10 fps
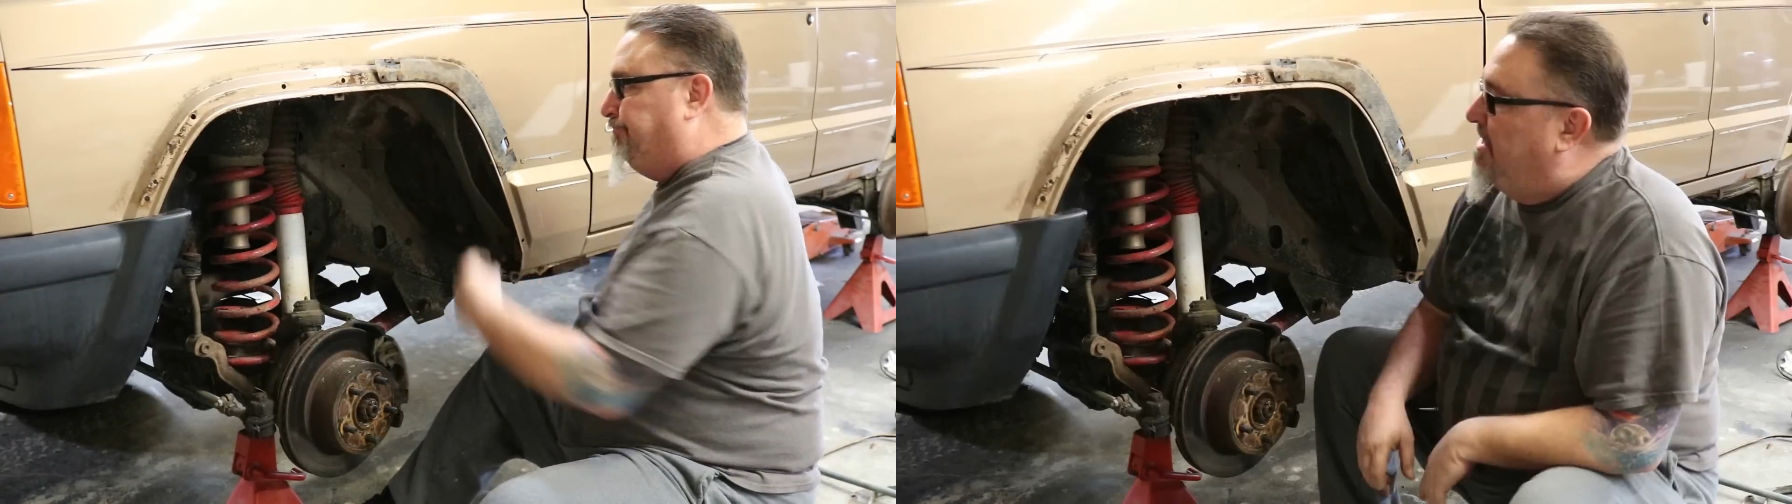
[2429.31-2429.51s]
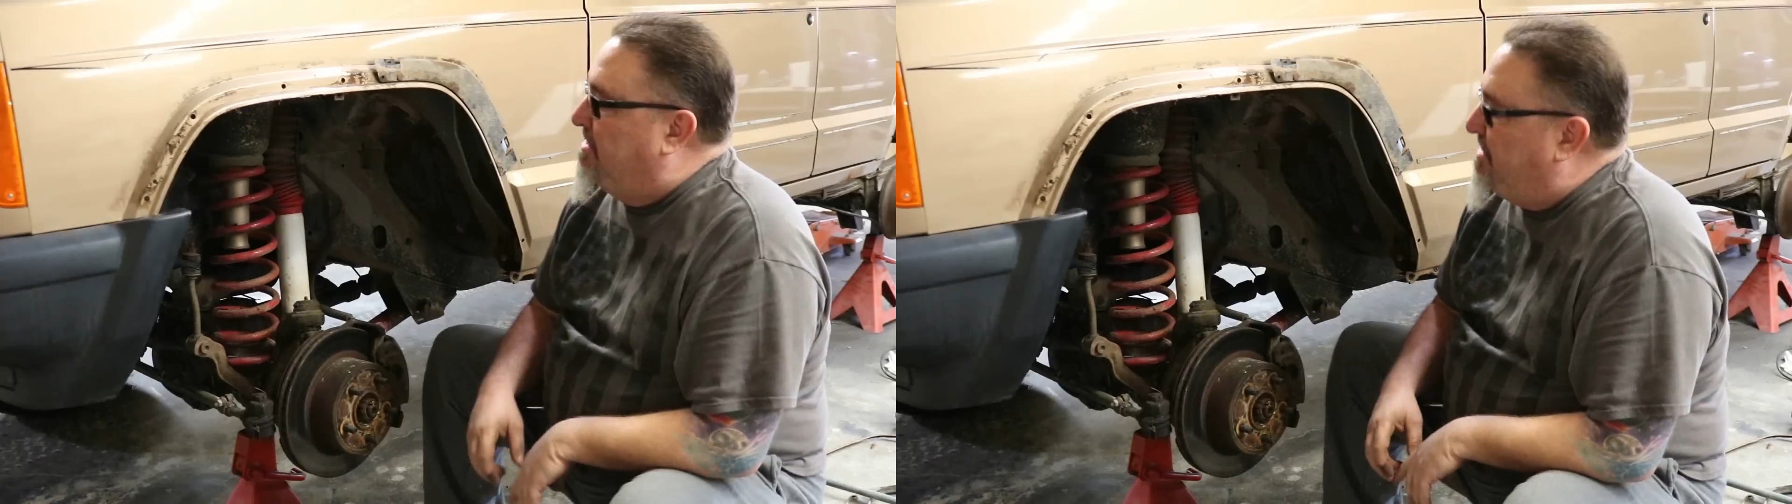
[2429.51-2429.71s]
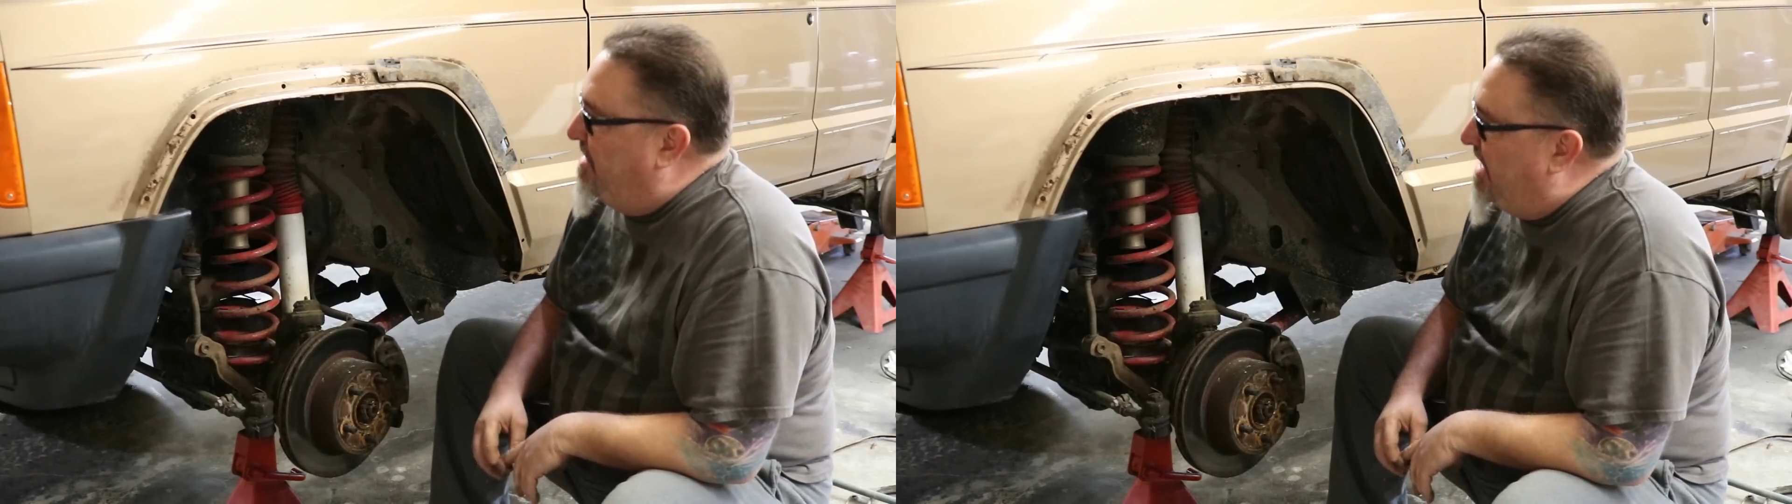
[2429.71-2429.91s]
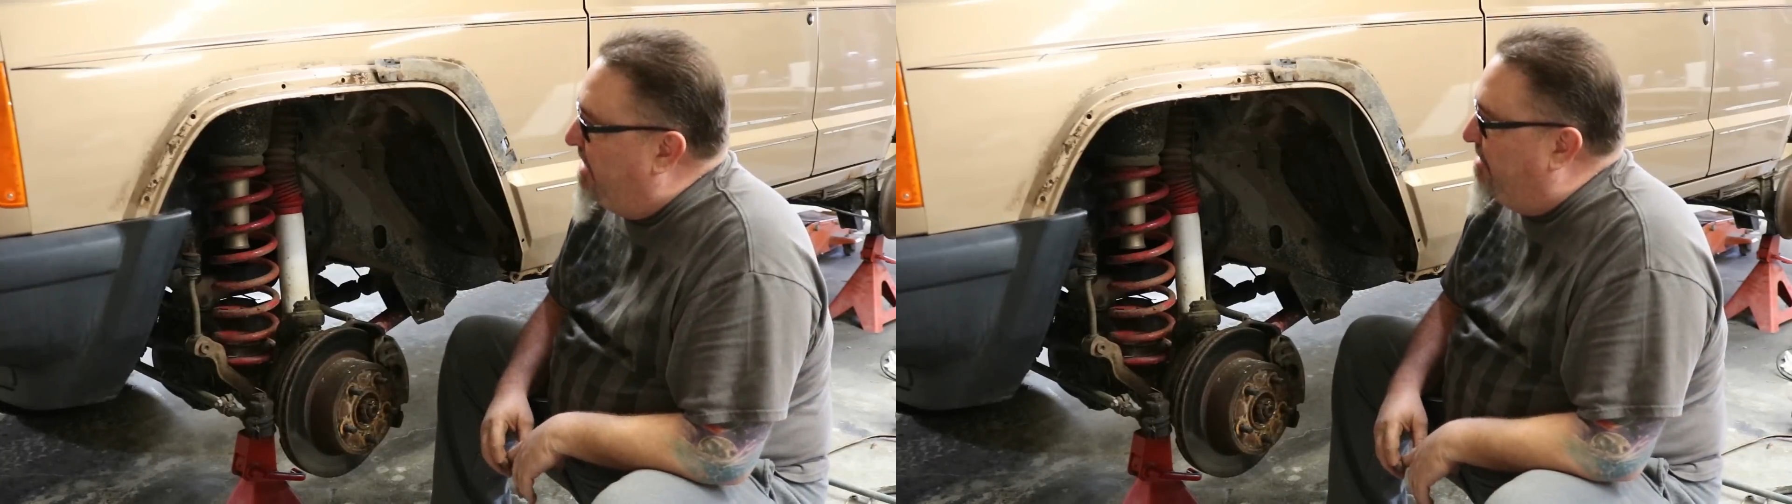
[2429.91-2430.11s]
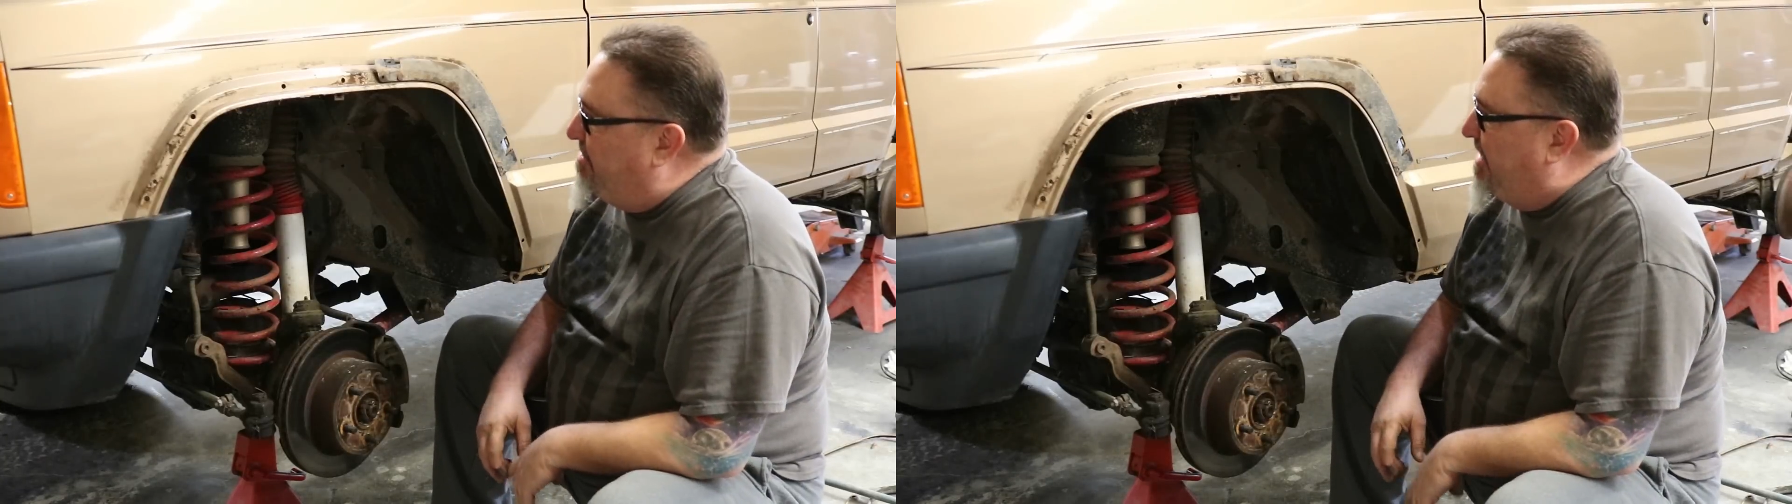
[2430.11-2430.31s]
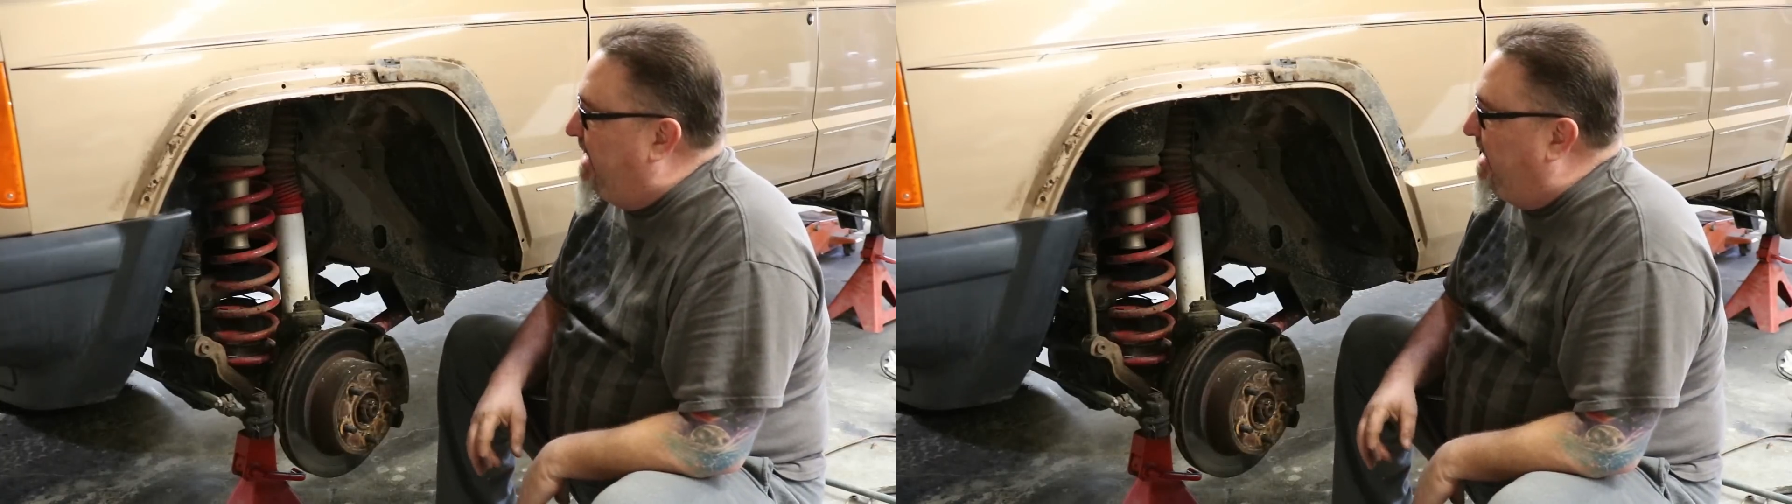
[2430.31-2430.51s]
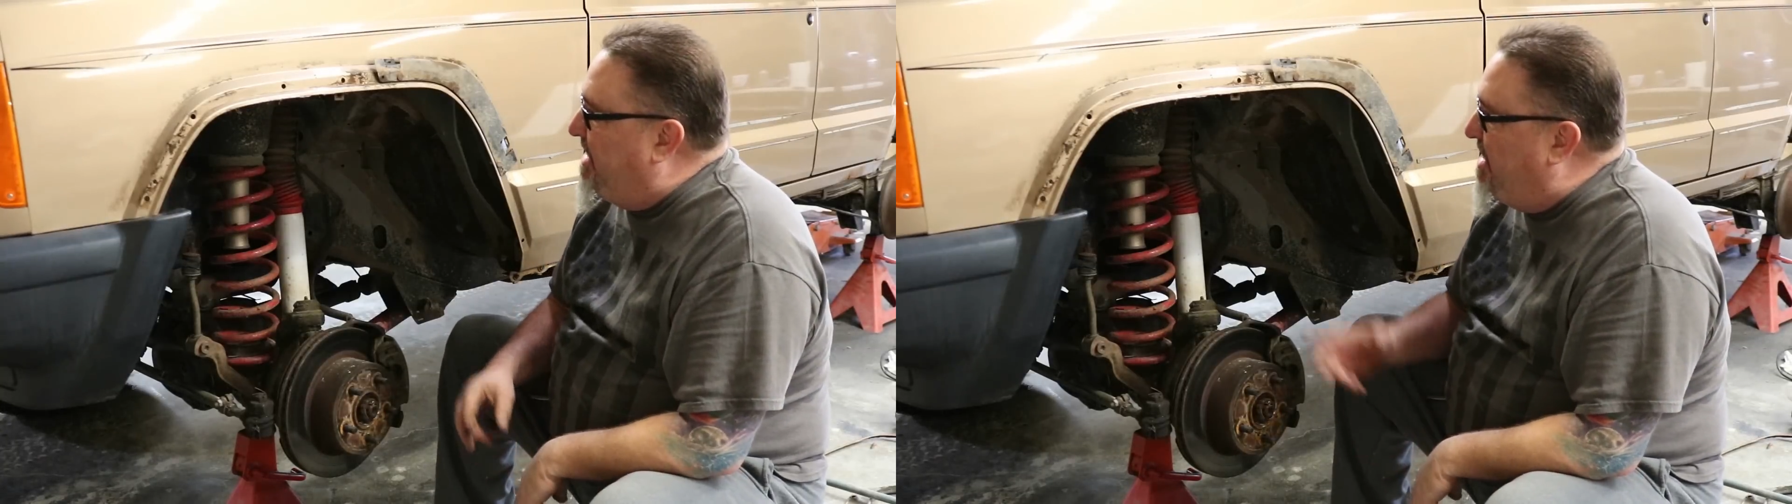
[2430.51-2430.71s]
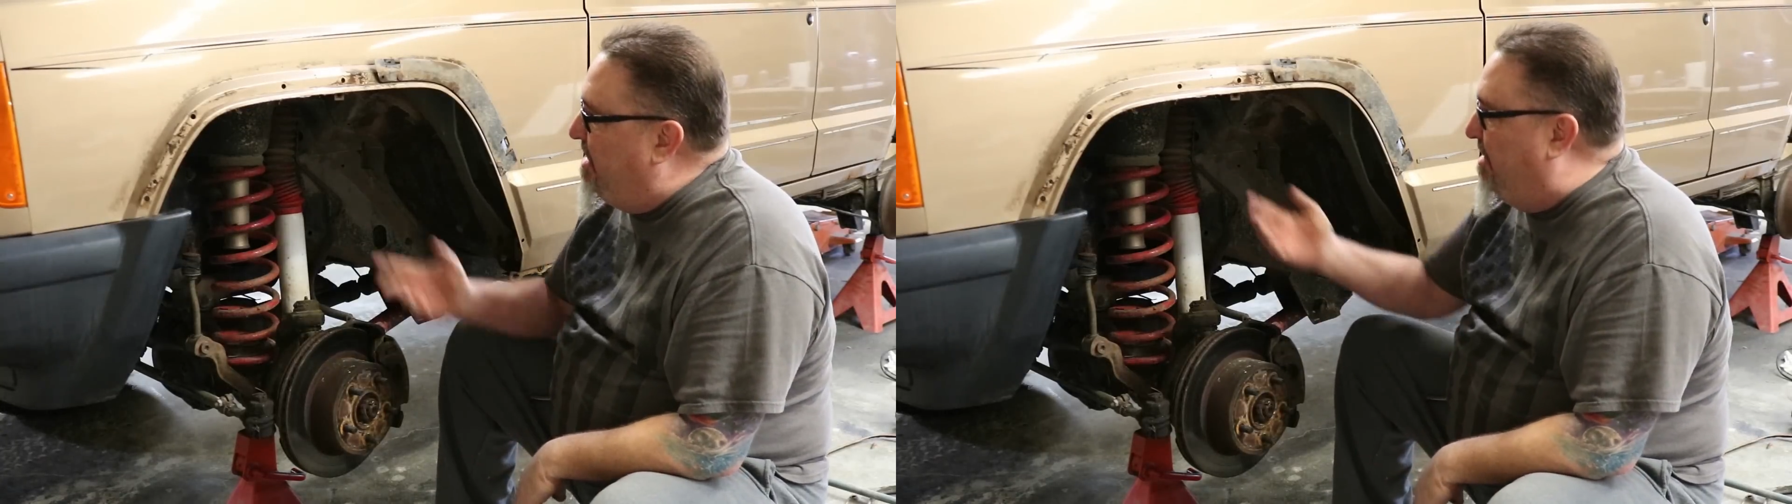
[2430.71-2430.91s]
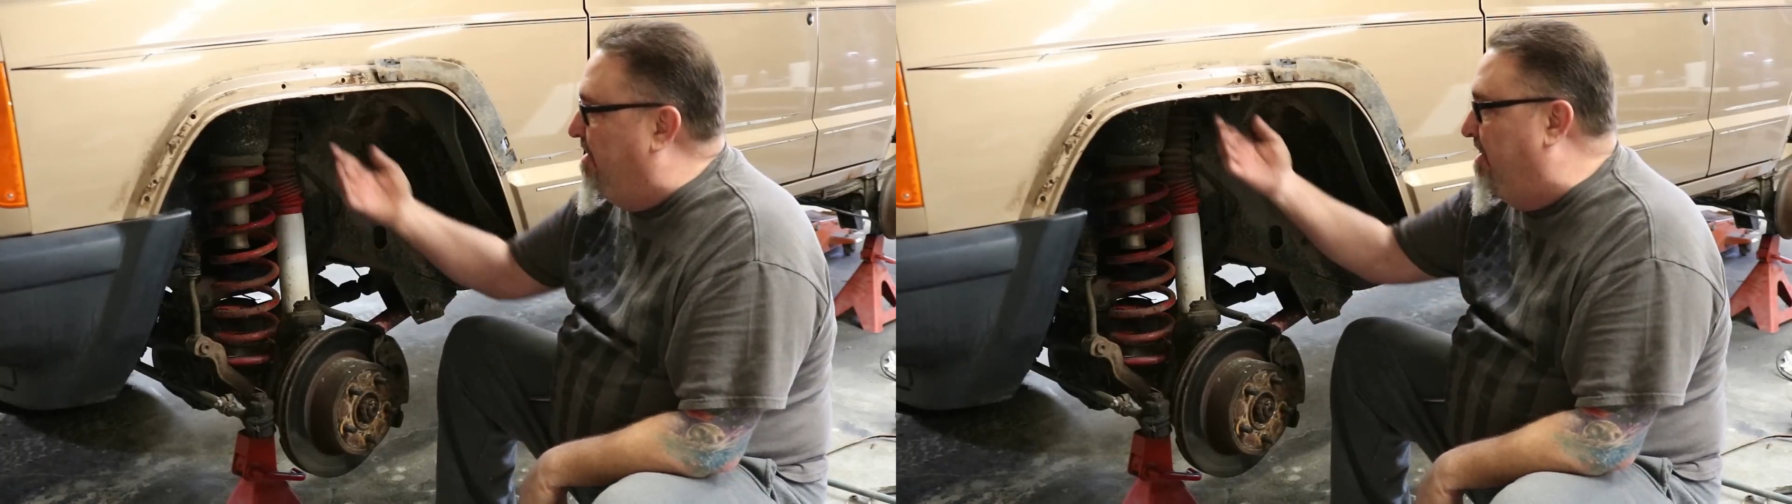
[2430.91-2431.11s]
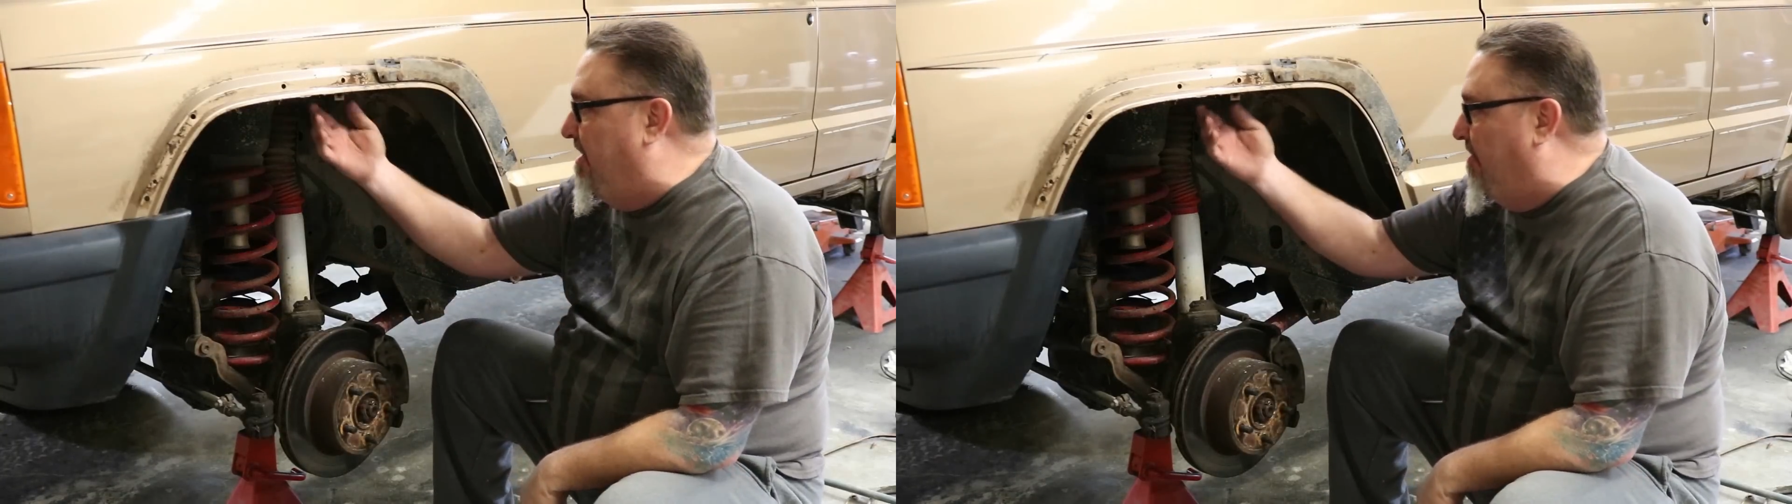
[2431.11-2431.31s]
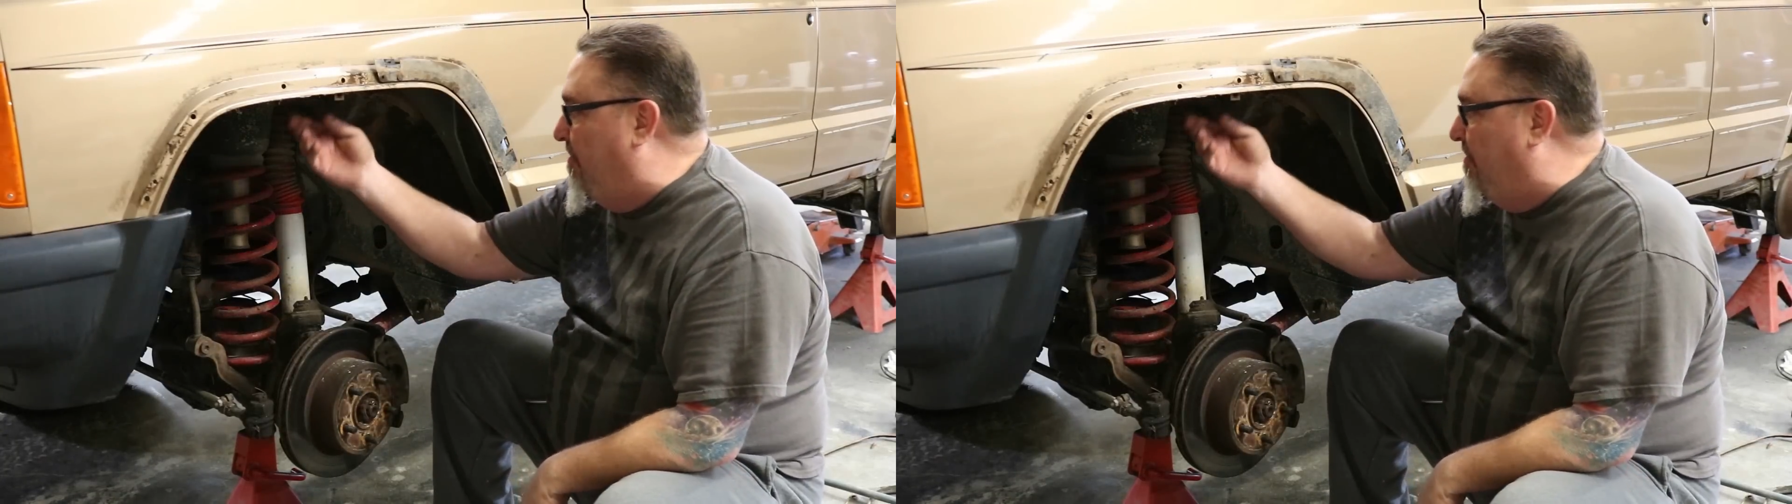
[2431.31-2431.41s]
There's another thing in here.